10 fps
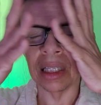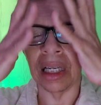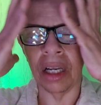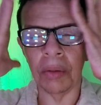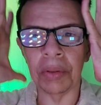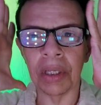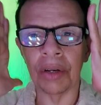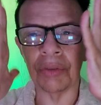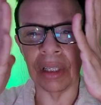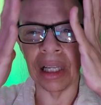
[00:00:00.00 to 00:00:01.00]
It helps
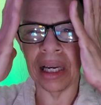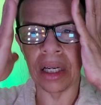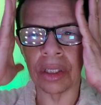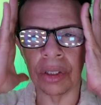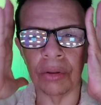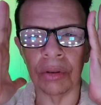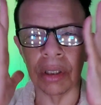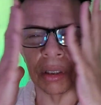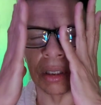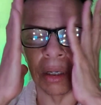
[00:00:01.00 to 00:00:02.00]
relax you
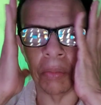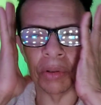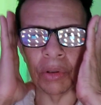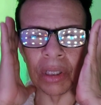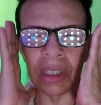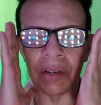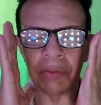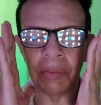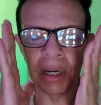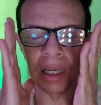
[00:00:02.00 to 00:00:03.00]
and put you in a state
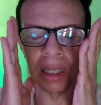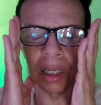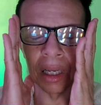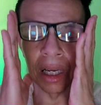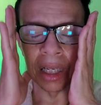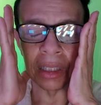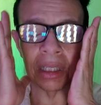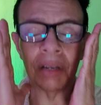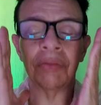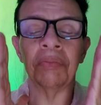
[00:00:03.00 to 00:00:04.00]
of mind, a
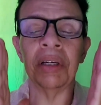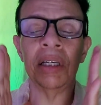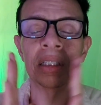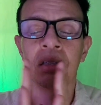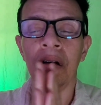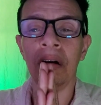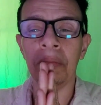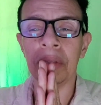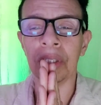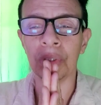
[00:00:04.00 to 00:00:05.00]
state of peace and
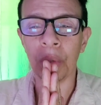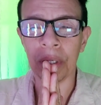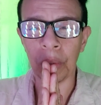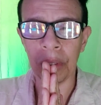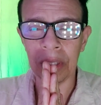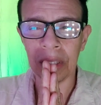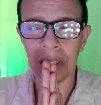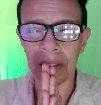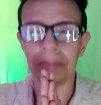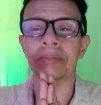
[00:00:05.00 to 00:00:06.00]
harmony and tranquility.